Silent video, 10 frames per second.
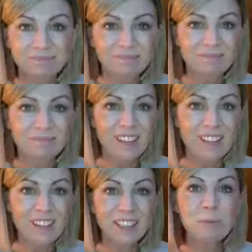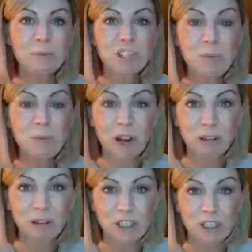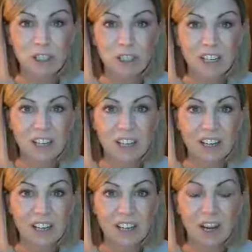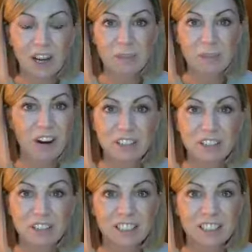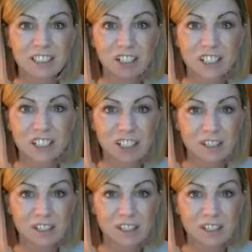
And I am so proud of Sandra Mead for everything that she has achieved,